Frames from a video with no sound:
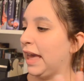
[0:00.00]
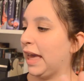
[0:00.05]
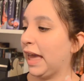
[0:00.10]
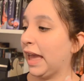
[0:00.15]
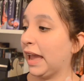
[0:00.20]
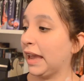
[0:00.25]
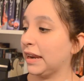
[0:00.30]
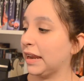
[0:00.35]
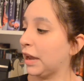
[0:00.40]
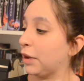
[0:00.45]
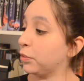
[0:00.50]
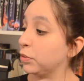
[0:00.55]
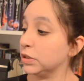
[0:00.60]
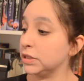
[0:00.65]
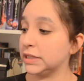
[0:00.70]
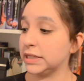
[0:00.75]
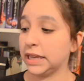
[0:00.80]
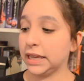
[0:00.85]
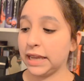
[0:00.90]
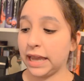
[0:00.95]
And I
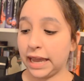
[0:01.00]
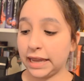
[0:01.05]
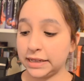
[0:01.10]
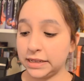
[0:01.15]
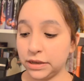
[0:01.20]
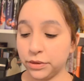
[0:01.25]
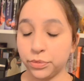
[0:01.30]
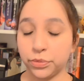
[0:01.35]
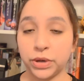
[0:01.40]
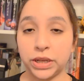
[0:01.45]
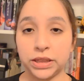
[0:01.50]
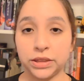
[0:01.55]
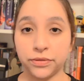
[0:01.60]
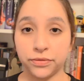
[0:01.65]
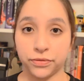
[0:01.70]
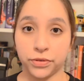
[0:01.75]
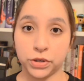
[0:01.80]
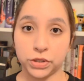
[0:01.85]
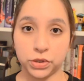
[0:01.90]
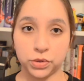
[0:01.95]
will say, I did read the
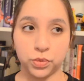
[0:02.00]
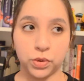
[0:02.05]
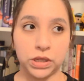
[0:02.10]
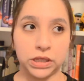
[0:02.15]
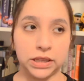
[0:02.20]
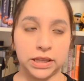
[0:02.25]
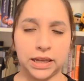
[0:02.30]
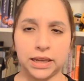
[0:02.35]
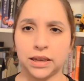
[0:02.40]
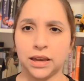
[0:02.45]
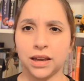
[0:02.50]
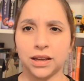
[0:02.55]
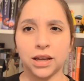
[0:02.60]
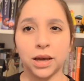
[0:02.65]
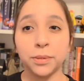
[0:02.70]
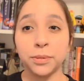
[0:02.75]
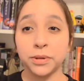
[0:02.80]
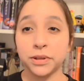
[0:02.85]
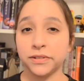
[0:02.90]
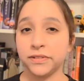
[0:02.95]
first one like a
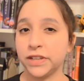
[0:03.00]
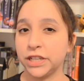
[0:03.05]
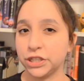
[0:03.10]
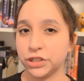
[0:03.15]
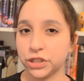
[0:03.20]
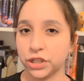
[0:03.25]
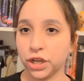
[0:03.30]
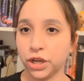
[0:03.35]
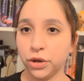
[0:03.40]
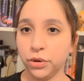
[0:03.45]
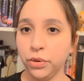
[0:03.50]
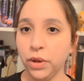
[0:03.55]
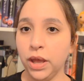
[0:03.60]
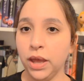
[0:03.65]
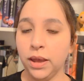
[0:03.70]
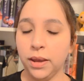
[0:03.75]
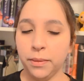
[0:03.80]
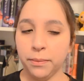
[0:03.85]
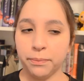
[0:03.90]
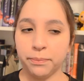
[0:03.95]
couple of years ago,
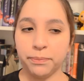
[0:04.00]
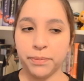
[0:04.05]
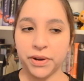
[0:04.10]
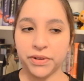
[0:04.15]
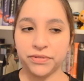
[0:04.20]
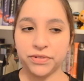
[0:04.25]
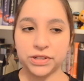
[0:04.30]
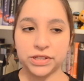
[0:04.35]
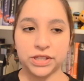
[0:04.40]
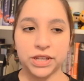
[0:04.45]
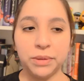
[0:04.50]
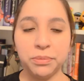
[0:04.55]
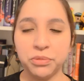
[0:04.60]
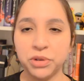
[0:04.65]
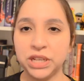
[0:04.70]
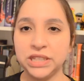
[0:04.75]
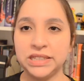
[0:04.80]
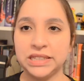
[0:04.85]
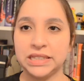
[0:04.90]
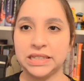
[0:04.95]
but for some
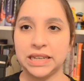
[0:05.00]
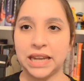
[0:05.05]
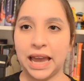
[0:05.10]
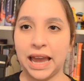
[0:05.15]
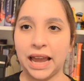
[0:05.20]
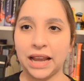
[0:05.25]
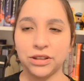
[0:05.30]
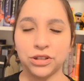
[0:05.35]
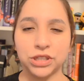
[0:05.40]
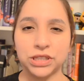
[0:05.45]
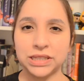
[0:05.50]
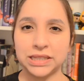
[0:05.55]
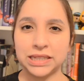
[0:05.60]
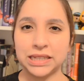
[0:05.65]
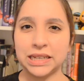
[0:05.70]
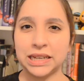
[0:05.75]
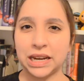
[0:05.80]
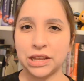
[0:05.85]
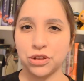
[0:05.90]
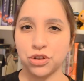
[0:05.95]
reason I just
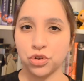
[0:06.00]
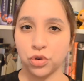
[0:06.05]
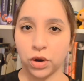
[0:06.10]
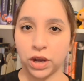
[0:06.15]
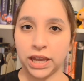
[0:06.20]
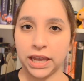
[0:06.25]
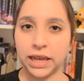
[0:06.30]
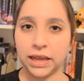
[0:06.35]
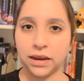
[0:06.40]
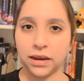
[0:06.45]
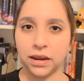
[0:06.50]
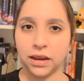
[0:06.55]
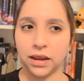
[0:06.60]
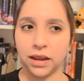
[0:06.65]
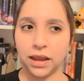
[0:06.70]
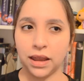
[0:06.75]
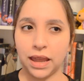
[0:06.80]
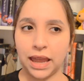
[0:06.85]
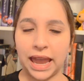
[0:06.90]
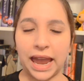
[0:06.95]
didn't enjoy it.
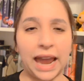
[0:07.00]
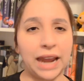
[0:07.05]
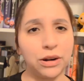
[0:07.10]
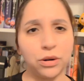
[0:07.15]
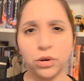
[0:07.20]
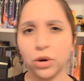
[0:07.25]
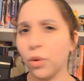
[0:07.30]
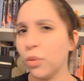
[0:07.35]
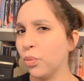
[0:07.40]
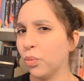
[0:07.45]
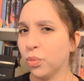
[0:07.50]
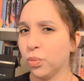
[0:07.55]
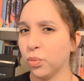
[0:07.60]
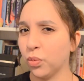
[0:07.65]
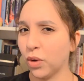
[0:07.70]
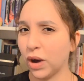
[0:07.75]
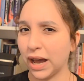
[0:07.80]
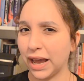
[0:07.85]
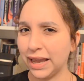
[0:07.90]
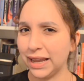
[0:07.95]
I don't know
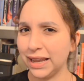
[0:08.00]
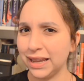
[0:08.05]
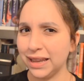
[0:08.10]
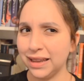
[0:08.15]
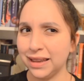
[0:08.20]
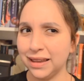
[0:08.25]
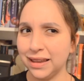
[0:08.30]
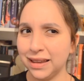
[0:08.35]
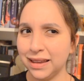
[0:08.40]
why.